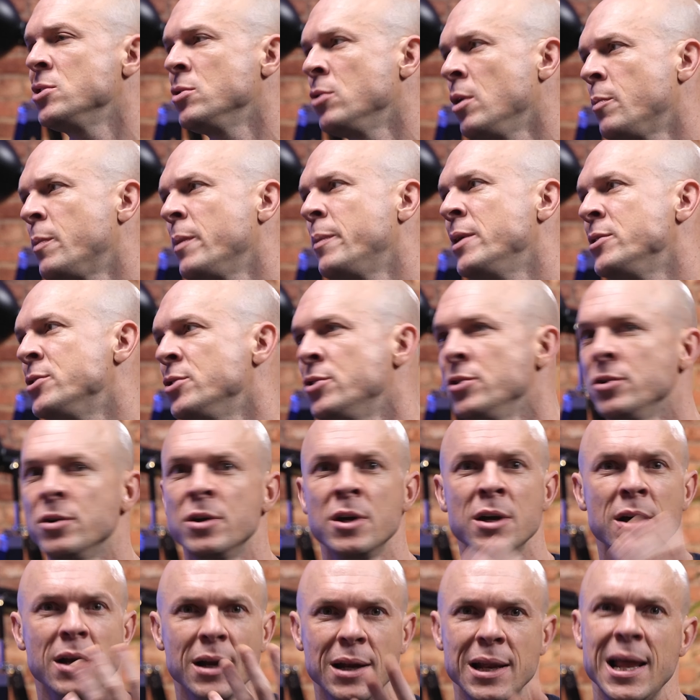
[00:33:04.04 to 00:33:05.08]
are not prepared to do,
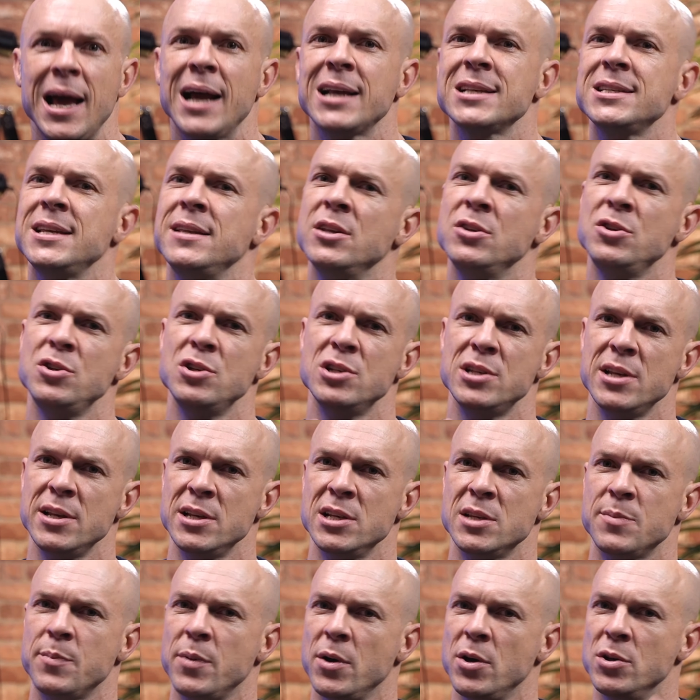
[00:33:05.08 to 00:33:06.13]
like sending
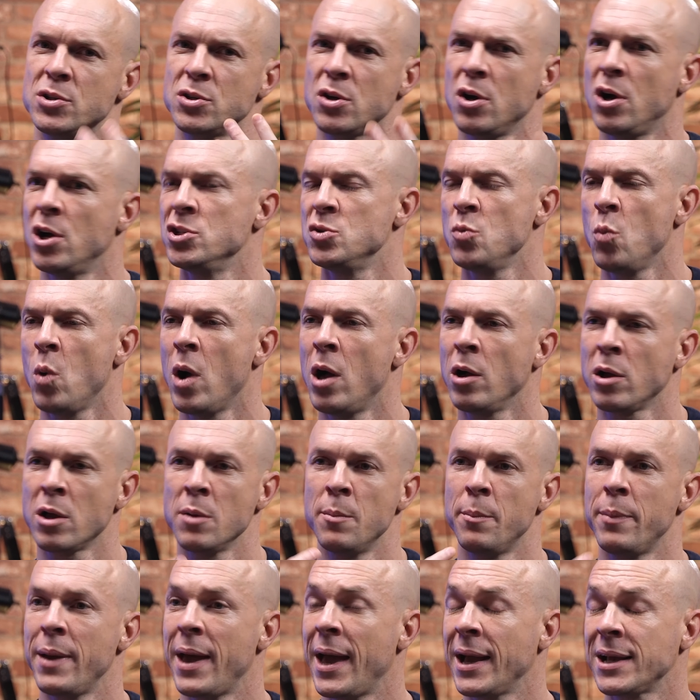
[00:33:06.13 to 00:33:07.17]
newsletters, postcards,
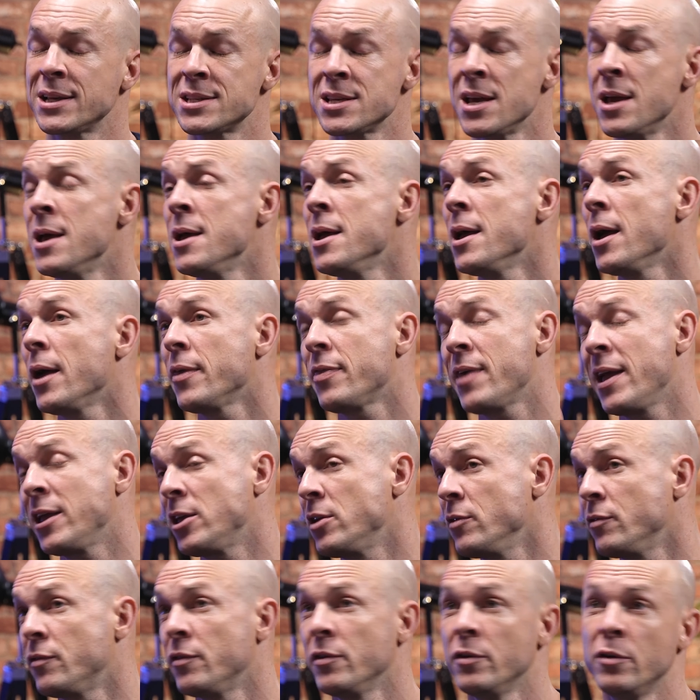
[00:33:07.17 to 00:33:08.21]
welcome packs, thank
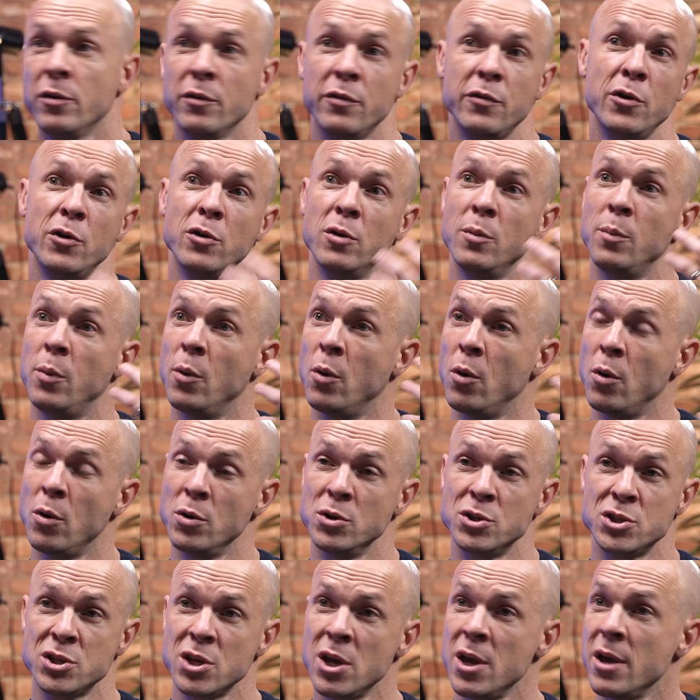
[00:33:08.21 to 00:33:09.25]
you for referral
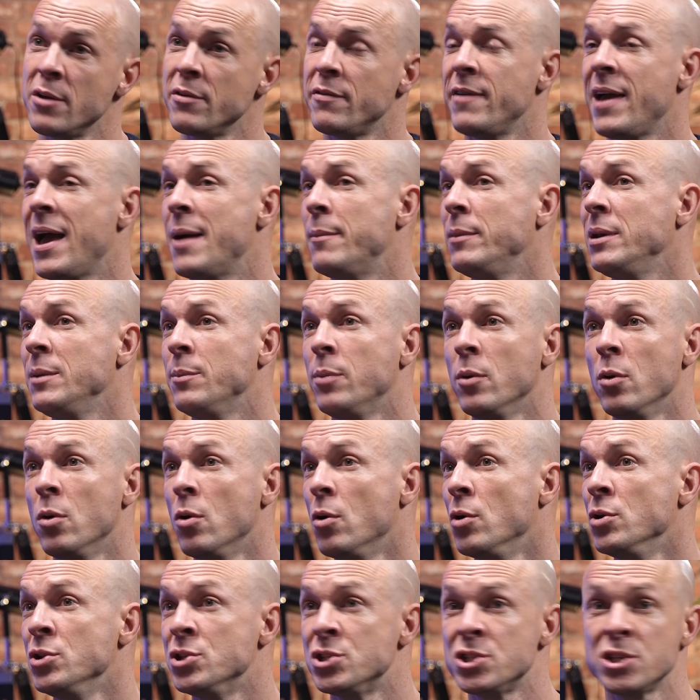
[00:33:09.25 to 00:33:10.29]
boards, family
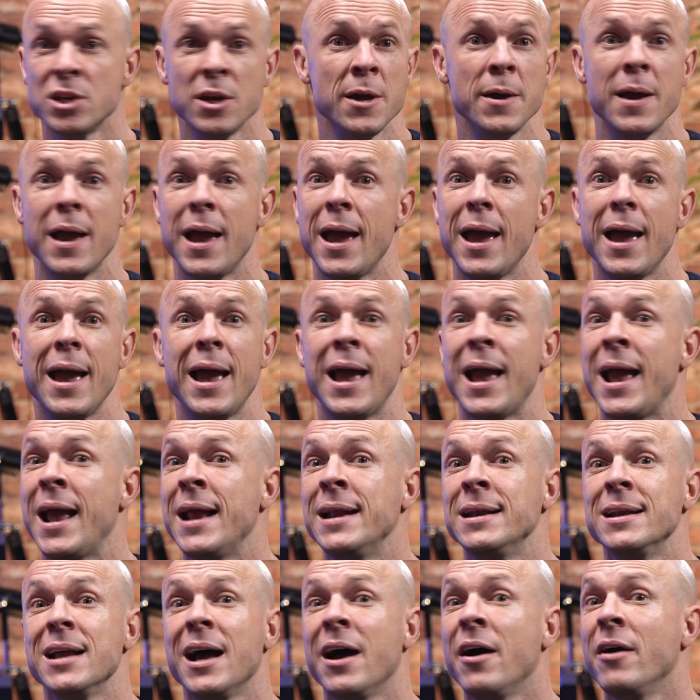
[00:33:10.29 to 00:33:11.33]
boards,
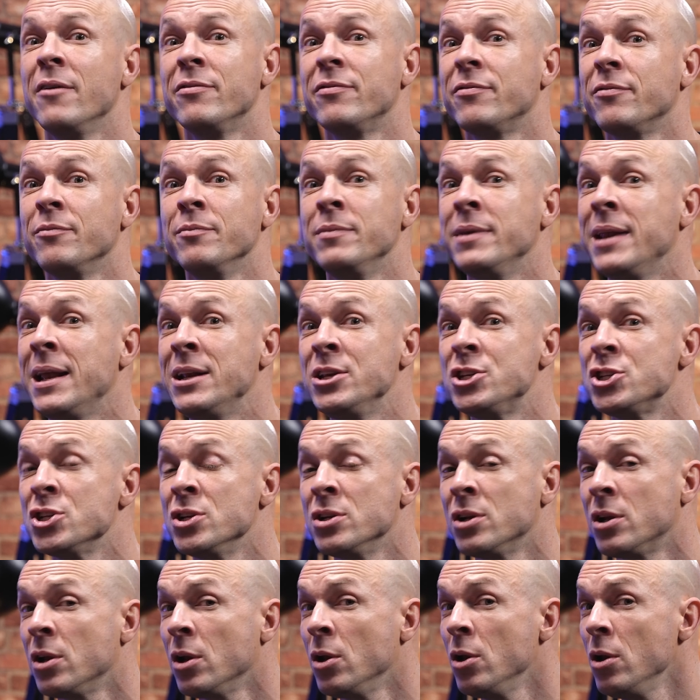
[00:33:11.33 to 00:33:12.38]
and I've
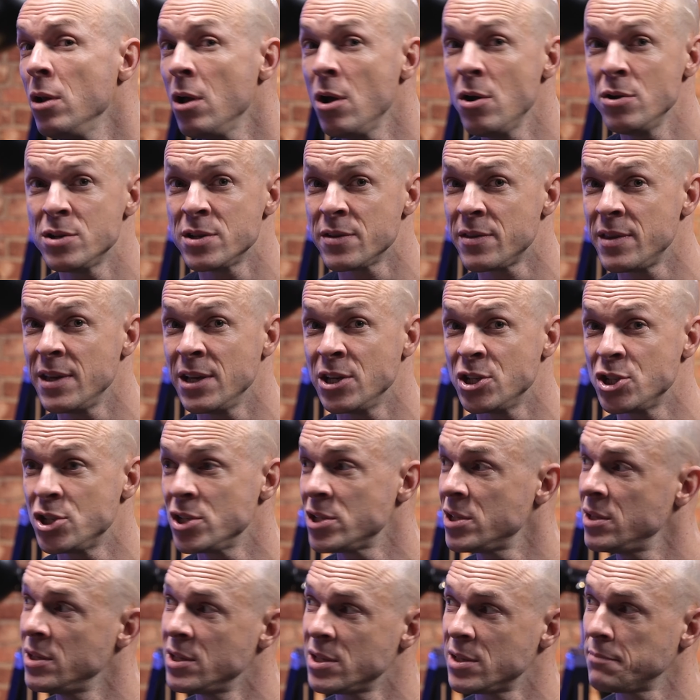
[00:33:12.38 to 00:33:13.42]
mentioned loads of things
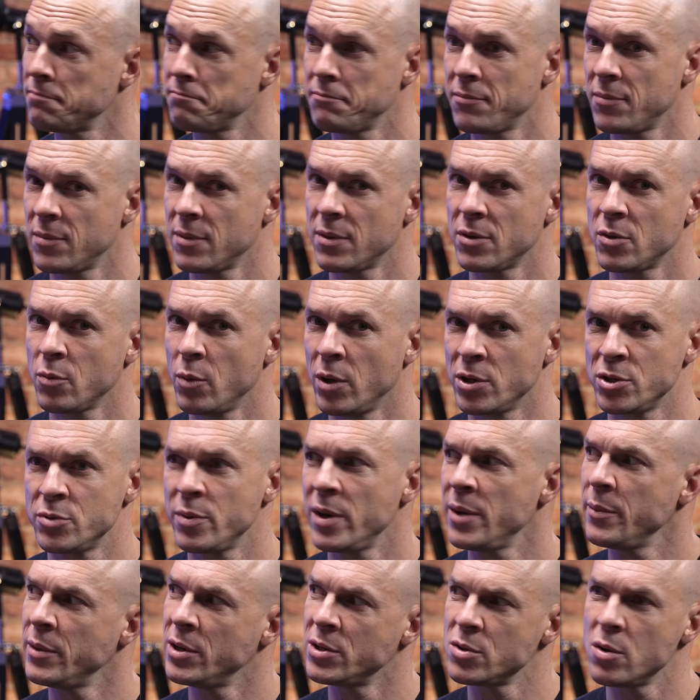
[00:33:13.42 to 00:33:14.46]
just in this what
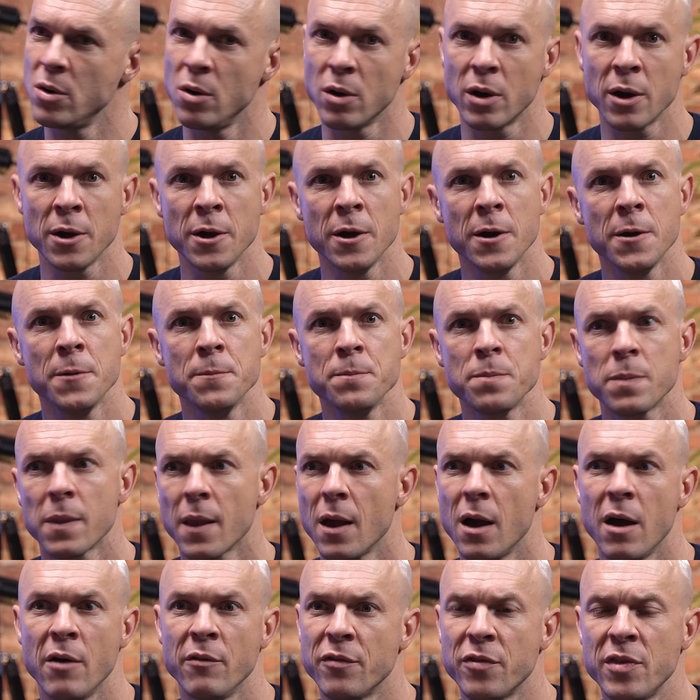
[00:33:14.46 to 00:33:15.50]
20 minute talk
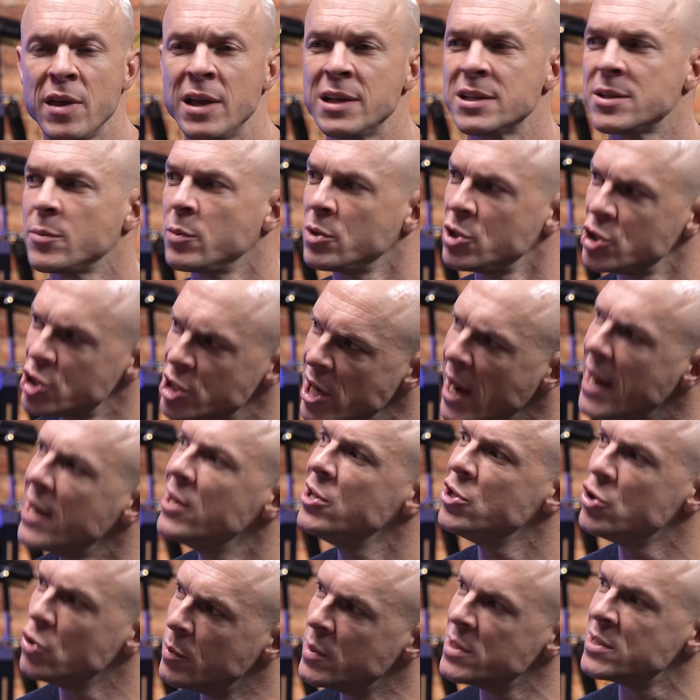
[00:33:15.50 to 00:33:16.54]
of things that would
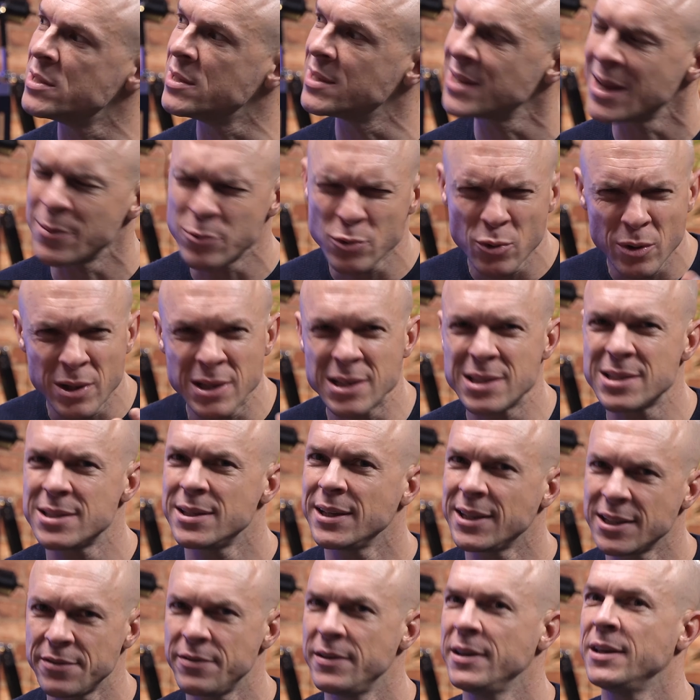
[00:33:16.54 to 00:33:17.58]
change your business. I'm talking
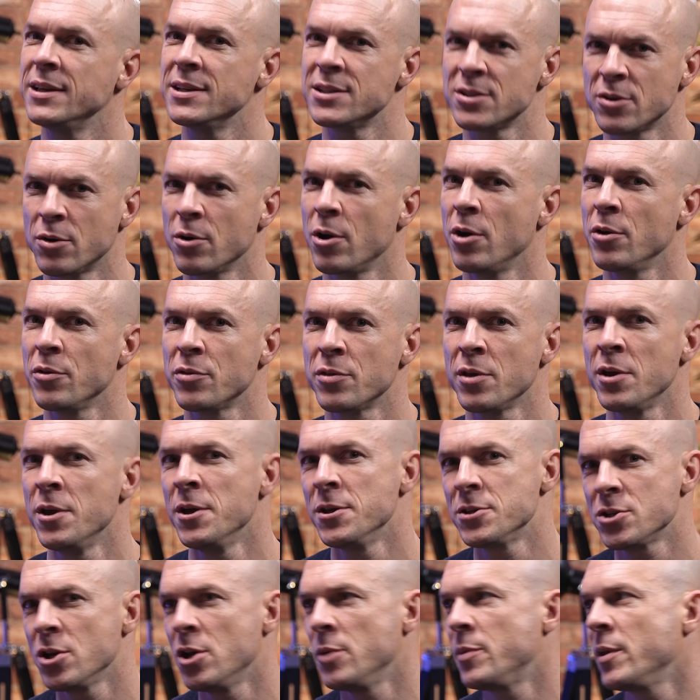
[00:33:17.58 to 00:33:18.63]
six figures growth.
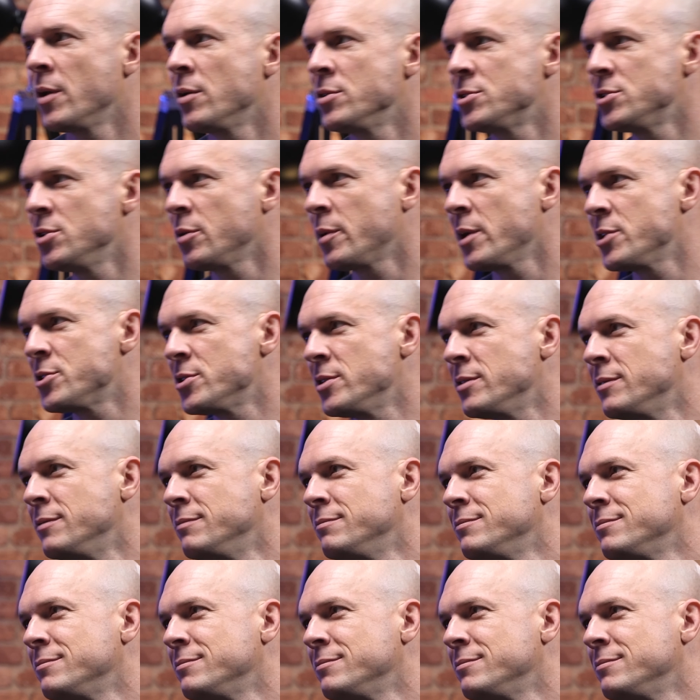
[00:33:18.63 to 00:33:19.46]
So I hope that answers your question.